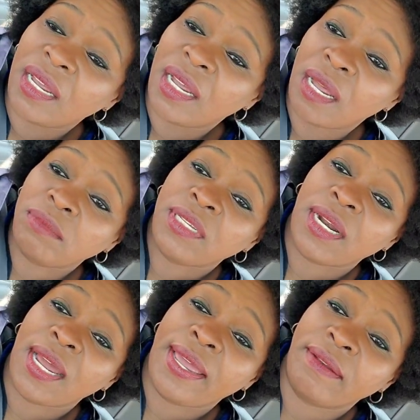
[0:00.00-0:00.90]
I'm
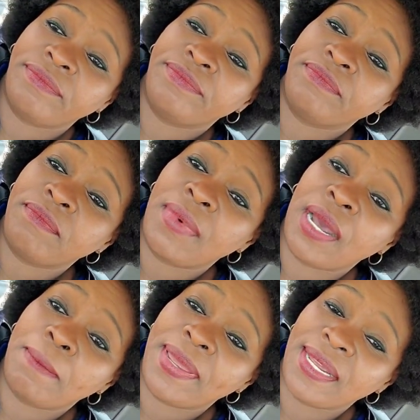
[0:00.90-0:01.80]
trying
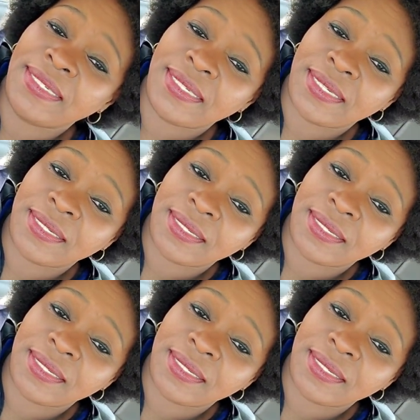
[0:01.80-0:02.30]
my best.